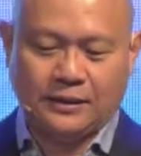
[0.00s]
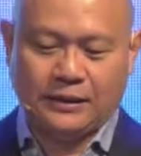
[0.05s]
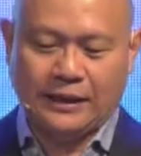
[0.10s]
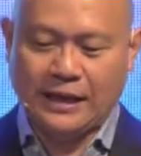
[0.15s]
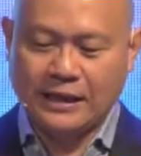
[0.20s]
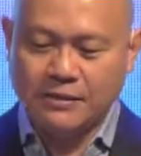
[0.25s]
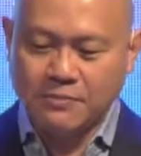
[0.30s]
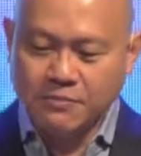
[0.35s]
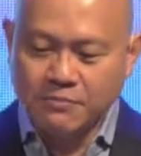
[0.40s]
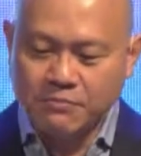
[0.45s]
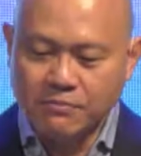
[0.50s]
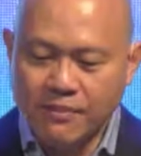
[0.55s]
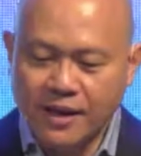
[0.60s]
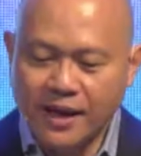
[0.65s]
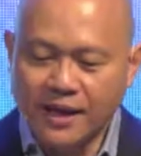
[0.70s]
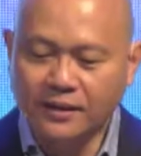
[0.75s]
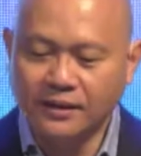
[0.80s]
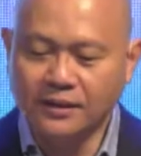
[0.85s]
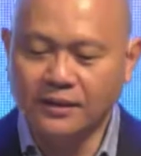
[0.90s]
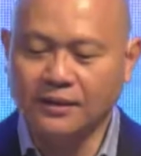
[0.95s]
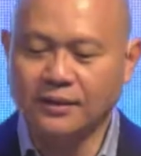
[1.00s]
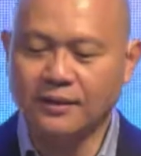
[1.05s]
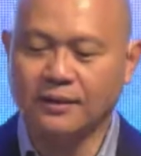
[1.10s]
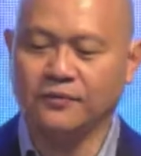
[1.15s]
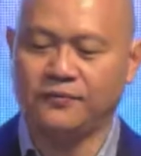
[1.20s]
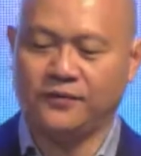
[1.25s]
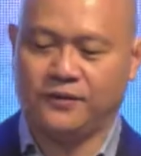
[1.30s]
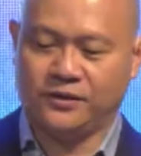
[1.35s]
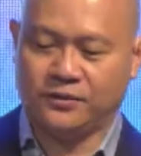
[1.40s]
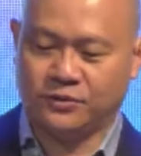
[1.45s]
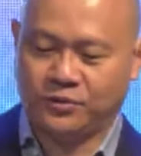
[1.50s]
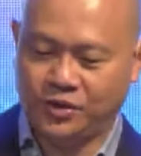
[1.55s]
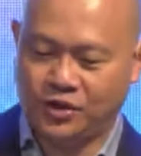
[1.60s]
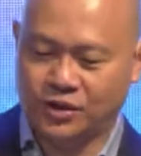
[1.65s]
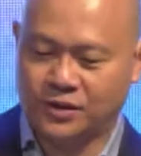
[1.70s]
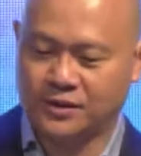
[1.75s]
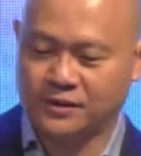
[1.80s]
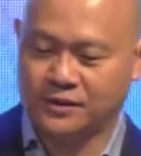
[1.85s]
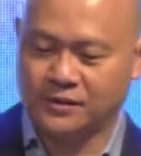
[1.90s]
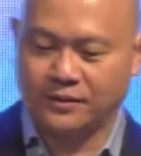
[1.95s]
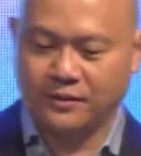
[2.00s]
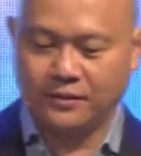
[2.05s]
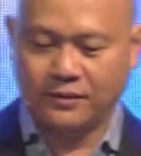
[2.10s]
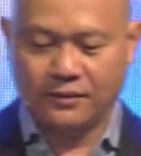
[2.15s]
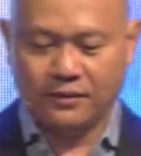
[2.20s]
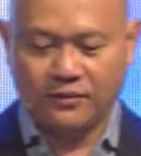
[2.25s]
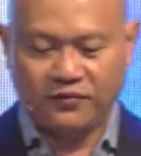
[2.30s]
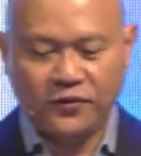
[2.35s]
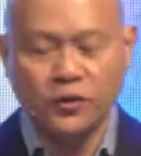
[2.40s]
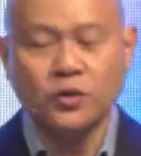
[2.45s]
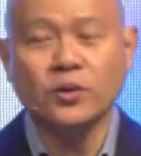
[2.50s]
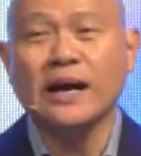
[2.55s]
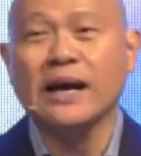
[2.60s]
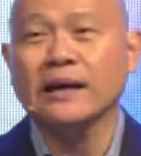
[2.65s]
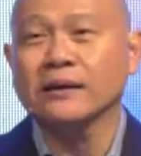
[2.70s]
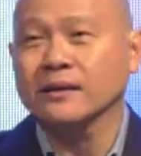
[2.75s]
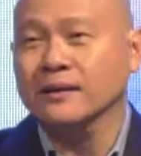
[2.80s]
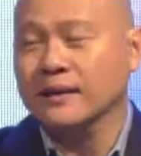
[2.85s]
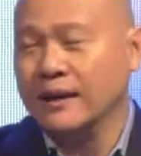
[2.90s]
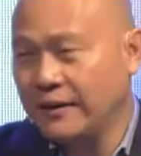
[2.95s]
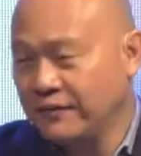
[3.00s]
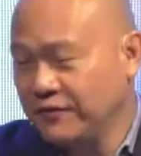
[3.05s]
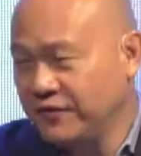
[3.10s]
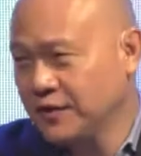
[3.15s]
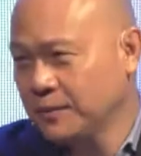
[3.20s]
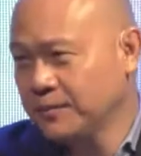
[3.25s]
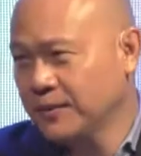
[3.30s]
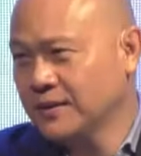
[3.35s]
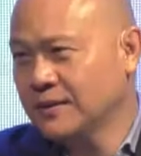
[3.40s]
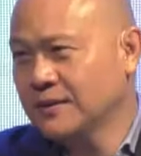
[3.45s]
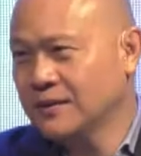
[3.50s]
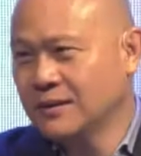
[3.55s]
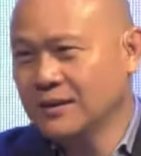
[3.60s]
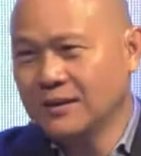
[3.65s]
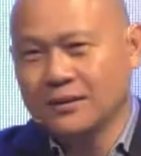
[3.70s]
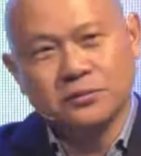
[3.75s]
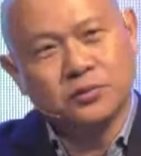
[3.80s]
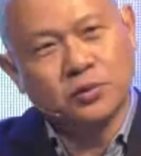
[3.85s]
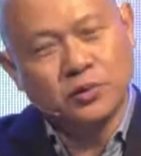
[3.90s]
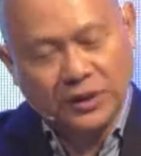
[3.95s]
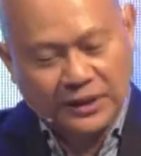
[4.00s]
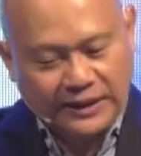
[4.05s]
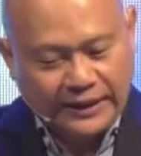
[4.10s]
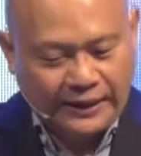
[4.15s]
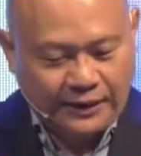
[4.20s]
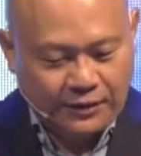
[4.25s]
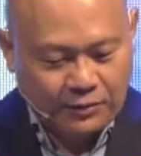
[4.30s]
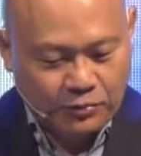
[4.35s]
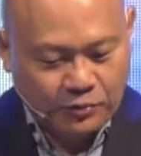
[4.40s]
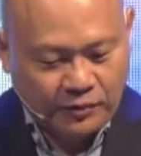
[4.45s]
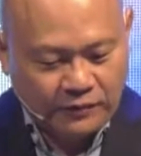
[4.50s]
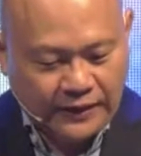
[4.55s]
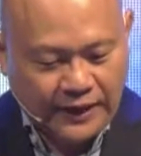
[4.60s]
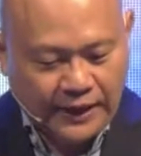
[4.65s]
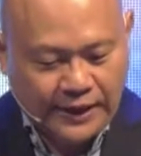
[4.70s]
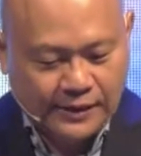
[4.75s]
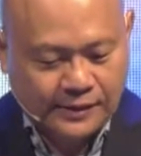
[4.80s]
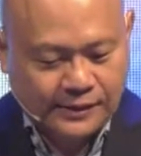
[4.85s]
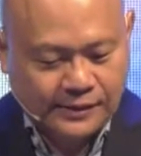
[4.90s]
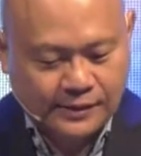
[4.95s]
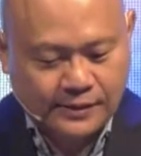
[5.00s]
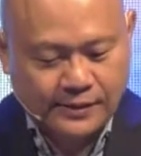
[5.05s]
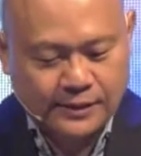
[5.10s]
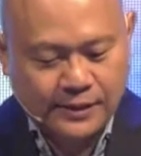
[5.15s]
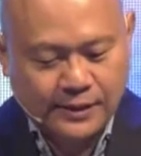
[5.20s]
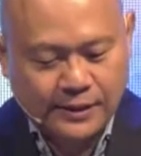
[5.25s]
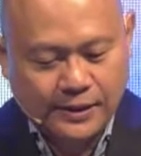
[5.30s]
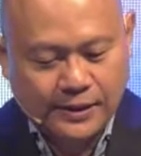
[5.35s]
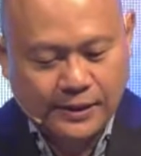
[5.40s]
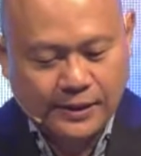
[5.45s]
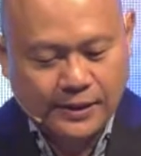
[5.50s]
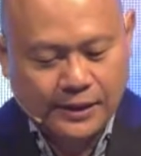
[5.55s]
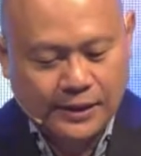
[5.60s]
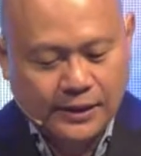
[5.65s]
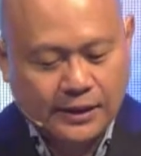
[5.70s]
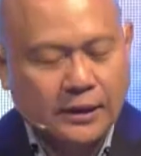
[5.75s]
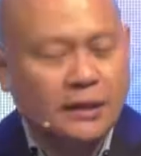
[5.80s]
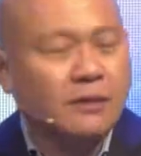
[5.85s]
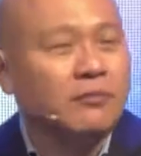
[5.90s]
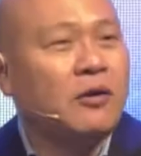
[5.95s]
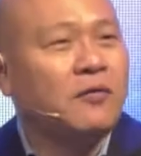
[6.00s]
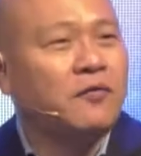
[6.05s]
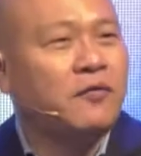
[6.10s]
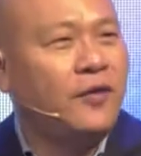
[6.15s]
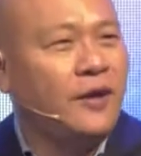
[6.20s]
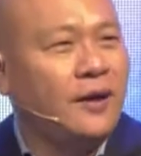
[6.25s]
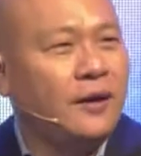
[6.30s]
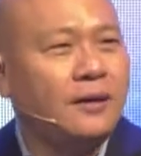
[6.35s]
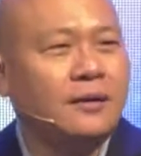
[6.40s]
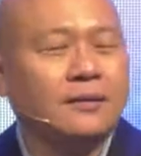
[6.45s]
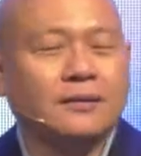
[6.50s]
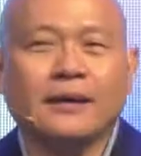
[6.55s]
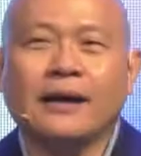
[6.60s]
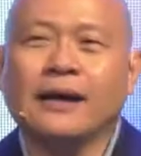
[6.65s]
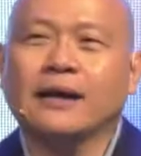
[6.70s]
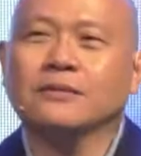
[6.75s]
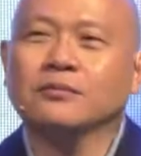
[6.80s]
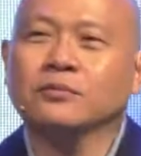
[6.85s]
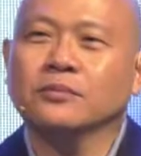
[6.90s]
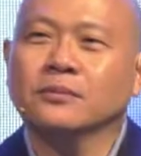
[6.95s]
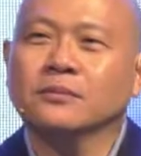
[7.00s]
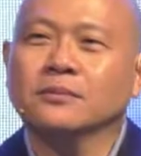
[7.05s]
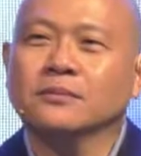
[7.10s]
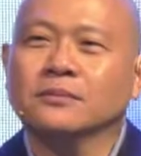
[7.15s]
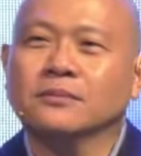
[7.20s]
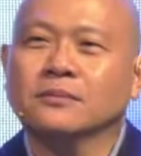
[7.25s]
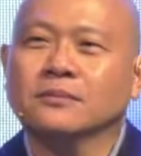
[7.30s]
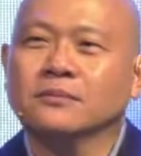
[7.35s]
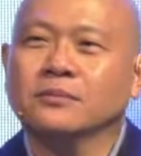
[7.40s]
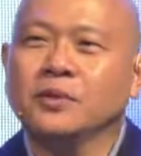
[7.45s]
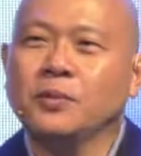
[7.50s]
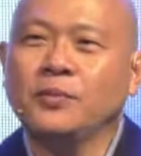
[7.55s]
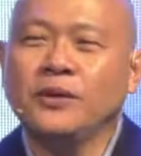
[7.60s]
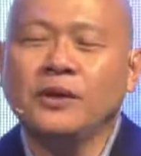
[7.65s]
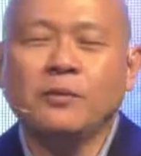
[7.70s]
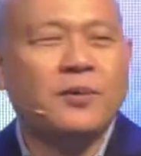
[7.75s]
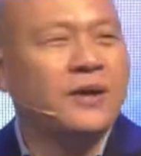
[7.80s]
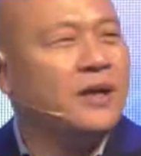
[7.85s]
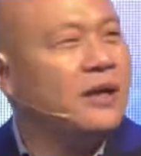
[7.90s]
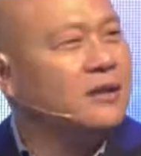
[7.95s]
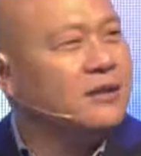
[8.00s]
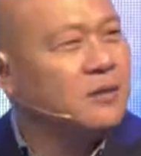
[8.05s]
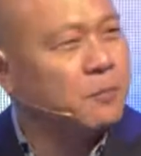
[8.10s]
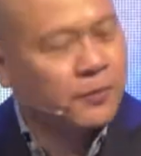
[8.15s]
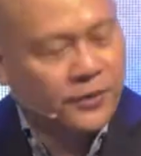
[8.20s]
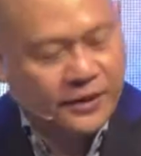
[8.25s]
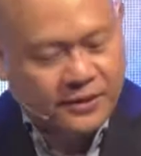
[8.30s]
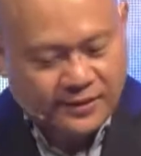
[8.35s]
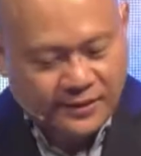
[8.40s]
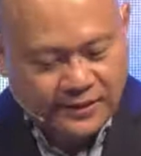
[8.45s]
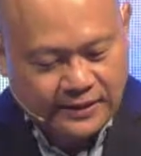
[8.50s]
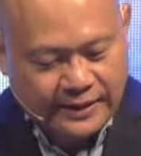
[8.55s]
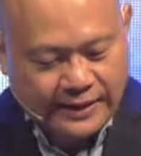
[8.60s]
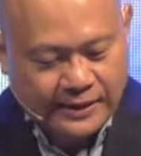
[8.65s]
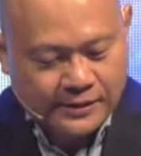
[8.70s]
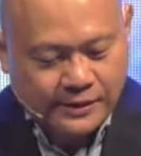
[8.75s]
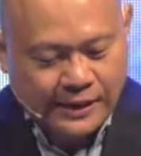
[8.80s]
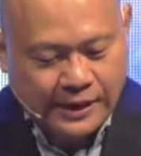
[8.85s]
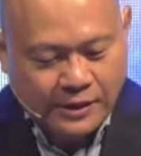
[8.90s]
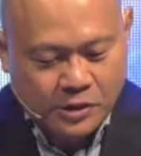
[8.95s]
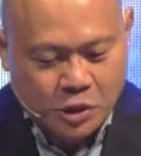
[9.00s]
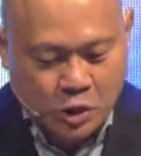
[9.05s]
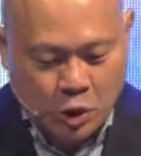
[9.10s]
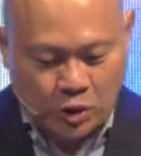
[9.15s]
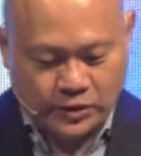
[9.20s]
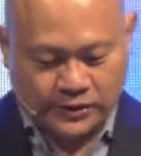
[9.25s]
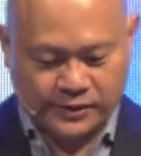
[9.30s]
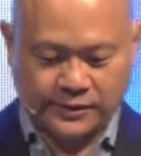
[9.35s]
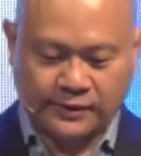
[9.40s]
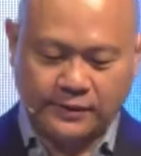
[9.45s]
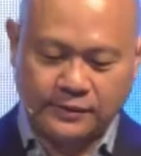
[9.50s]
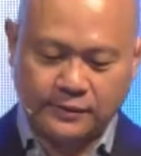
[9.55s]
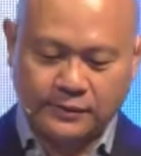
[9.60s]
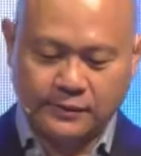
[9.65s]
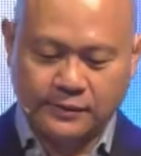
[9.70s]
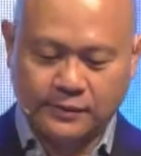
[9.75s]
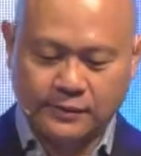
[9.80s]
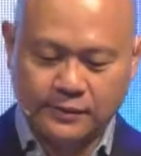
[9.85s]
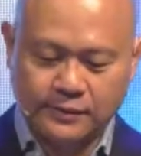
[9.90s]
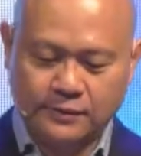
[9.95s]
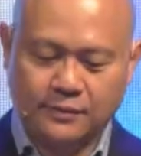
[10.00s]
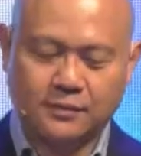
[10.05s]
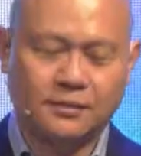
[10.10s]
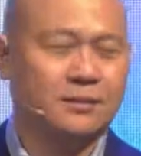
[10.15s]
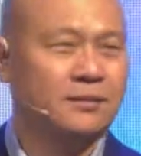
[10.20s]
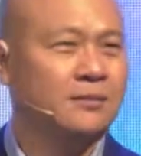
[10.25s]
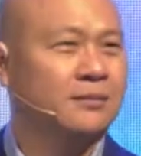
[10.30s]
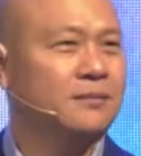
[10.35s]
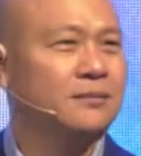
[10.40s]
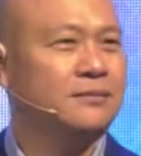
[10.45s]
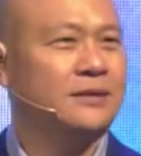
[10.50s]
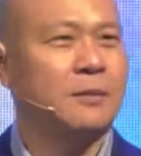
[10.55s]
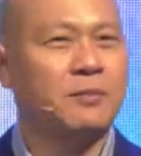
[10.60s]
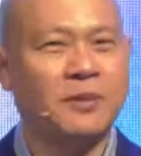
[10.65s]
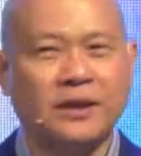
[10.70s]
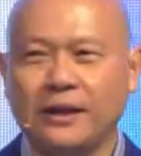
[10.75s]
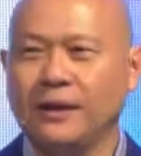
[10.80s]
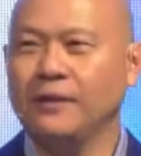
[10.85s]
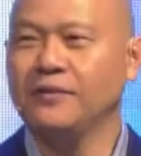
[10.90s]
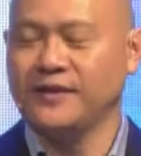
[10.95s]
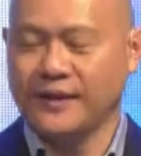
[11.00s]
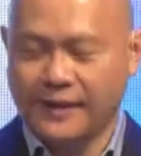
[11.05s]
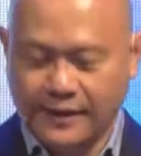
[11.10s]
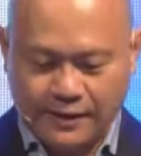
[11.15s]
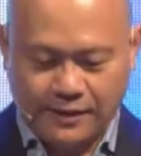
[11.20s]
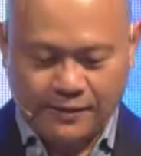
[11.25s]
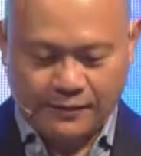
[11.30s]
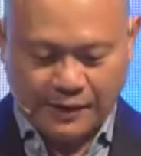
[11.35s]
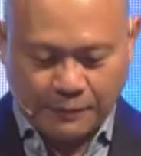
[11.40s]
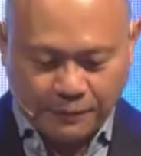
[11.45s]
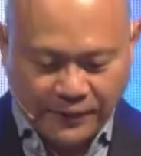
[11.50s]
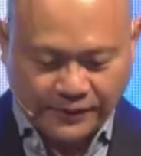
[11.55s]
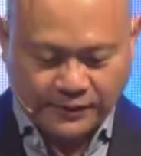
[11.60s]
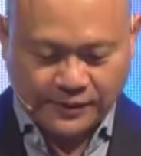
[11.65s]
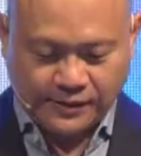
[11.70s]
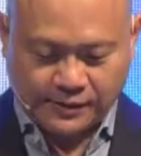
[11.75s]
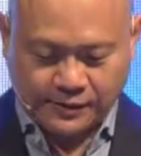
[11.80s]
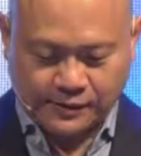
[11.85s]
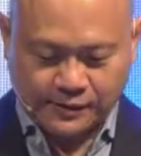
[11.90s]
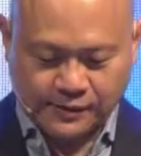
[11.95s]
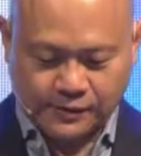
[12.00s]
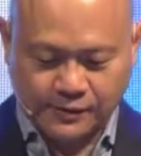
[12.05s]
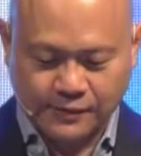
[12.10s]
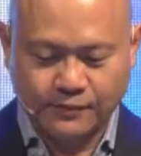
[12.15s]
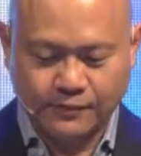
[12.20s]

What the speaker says: And many of us Christians feel uncomfortable to relate with gays for fear that it will be interpreted as endorsing their beliefs and their practices.